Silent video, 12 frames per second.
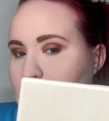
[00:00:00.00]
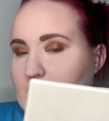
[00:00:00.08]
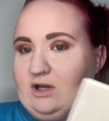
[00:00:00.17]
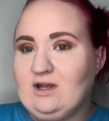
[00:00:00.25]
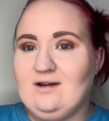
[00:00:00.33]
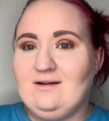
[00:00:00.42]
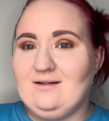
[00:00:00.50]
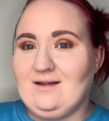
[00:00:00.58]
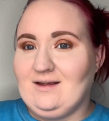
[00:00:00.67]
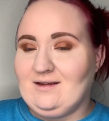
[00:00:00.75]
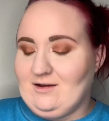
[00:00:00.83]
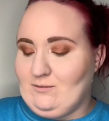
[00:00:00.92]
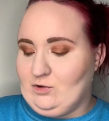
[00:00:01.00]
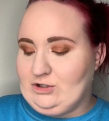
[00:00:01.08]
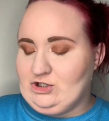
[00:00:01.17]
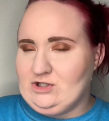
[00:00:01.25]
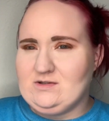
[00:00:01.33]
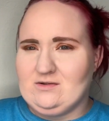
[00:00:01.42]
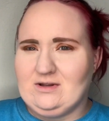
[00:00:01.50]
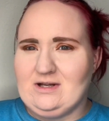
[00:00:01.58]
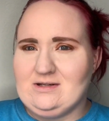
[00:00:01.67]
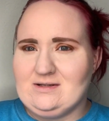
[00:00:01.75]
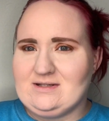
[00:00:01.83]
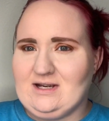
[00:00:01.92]
I kind of like how more chiseled
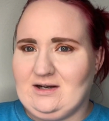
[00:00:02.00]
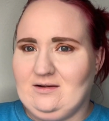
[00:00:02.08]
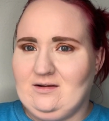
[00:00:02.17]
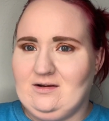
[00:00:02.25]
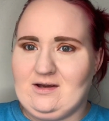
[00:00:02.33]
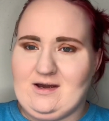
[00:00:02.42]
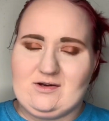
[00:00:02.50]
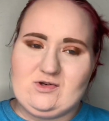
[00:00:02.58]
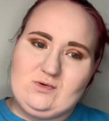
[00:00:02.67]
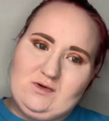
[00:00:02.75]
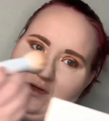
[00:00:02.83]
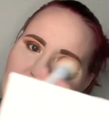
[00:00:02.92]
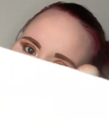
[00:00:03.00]
that does kind of look, actually.